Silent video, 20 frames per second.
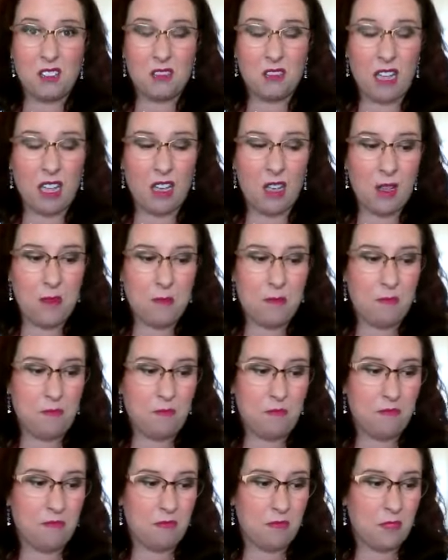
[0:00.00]

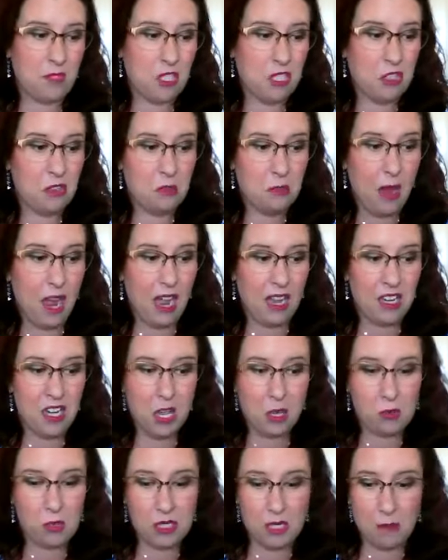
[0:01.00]
Um, you might
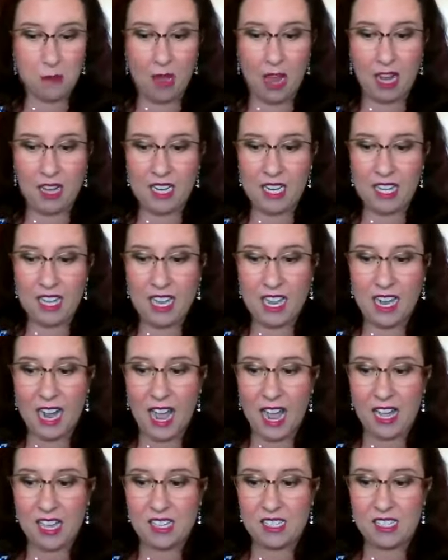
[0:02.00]
know somebody that
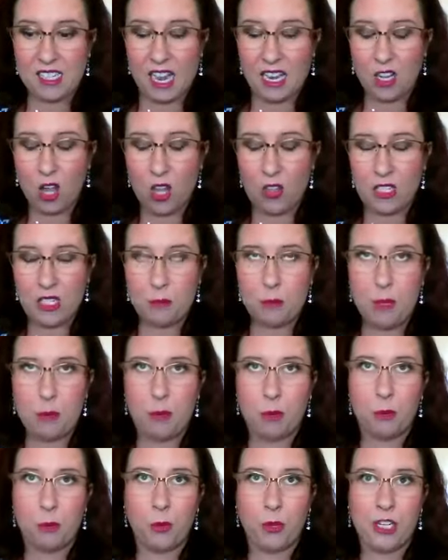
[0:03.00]
has, I call these
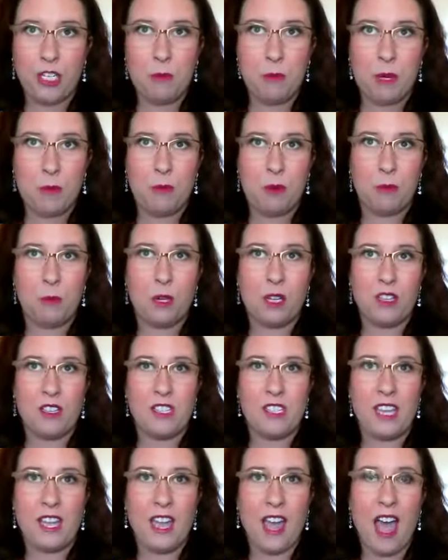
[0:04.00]
people bridge people because
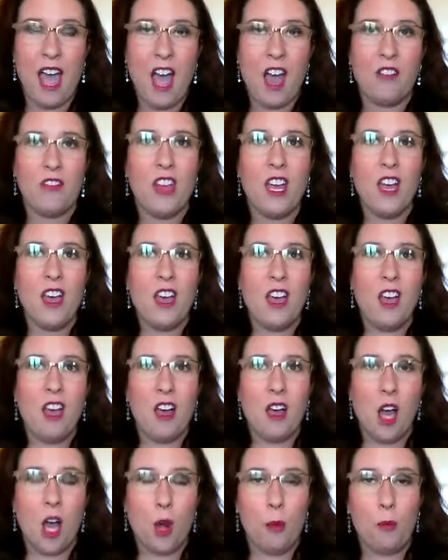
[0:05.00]
they have
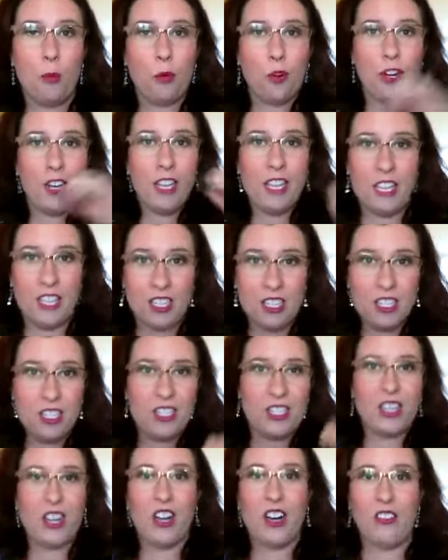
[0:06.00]
a
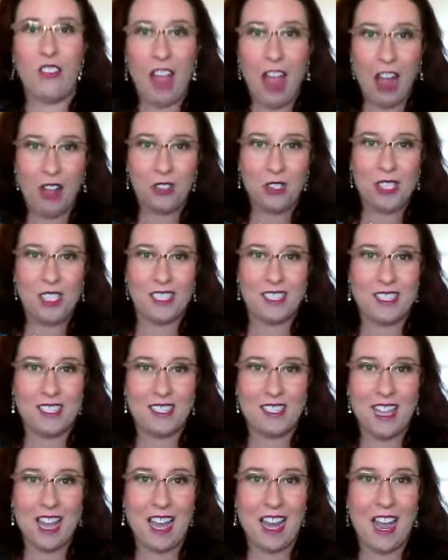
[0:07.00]
bridge of houses
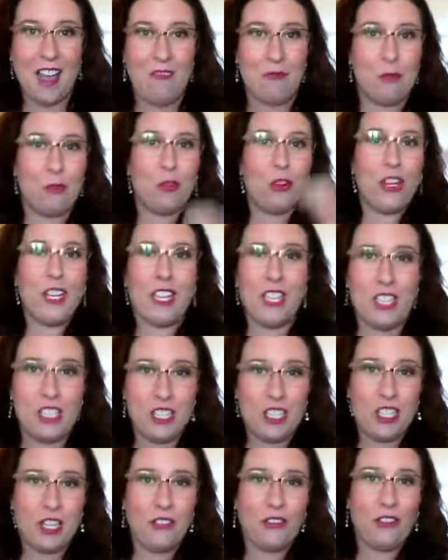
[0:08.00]
that have
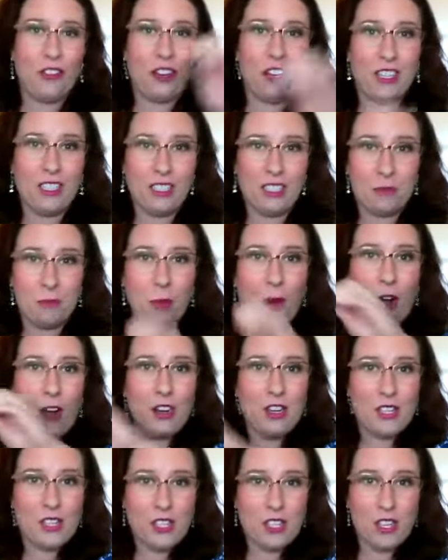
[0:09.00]
bridged different
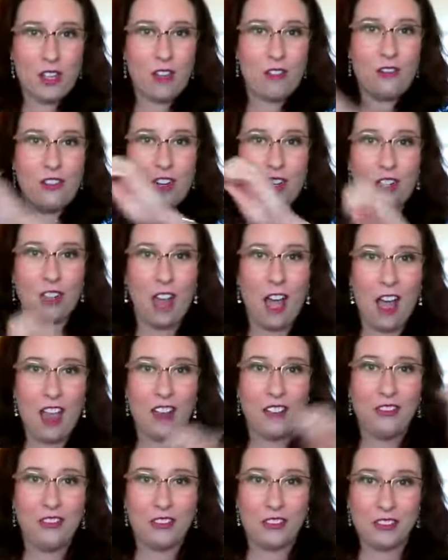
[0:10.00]
parts of their
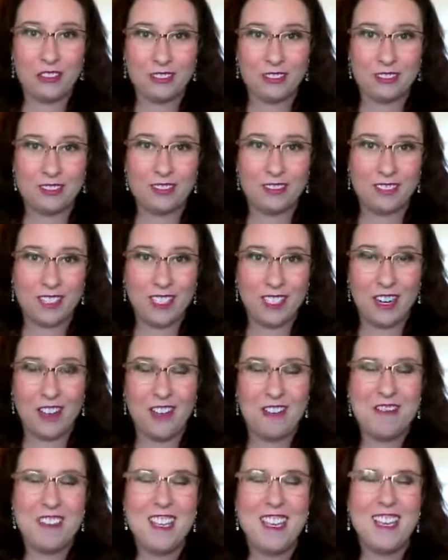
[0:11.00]
life you
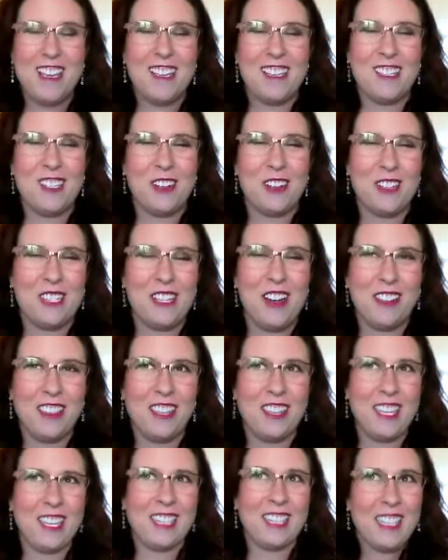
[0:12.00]
know so it's not that
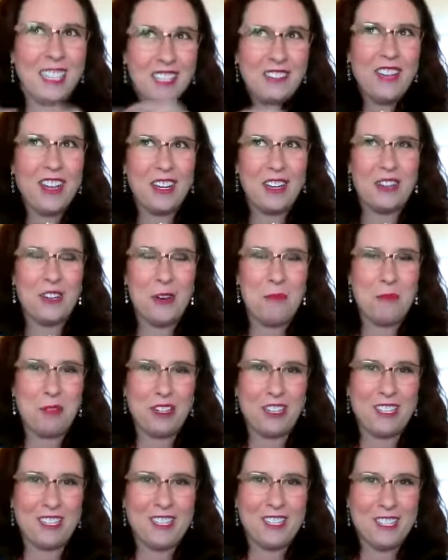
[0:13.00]
they live under a
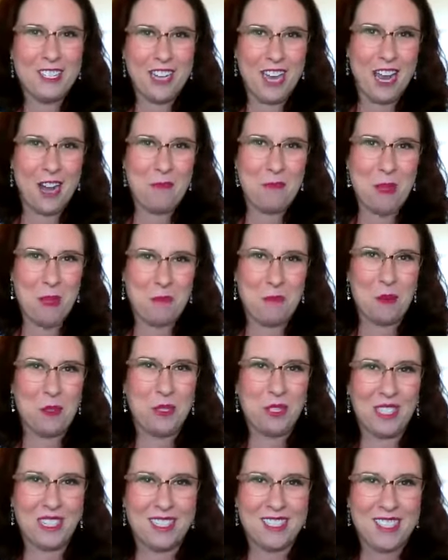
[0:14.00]
bridge kind of people
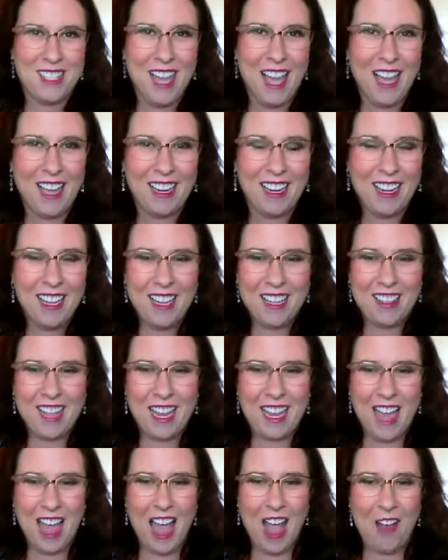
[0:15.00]
it's that
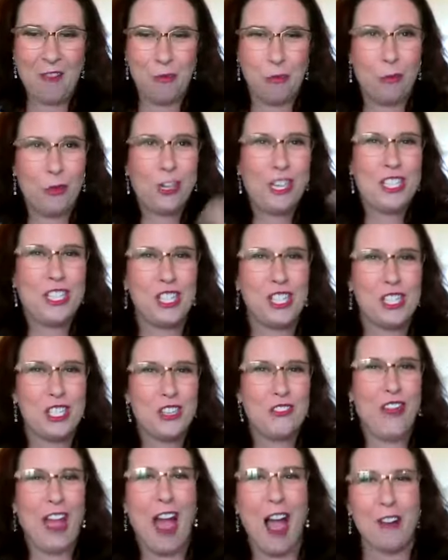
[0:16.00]
they have bridges
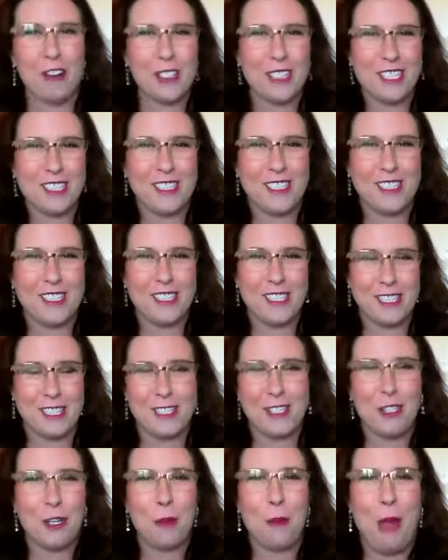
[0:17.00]
of houses
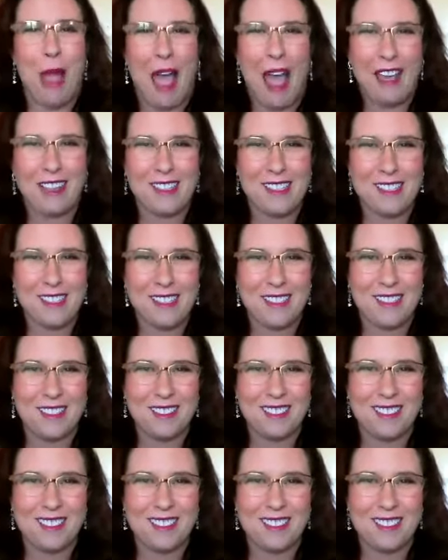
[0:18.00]
in their past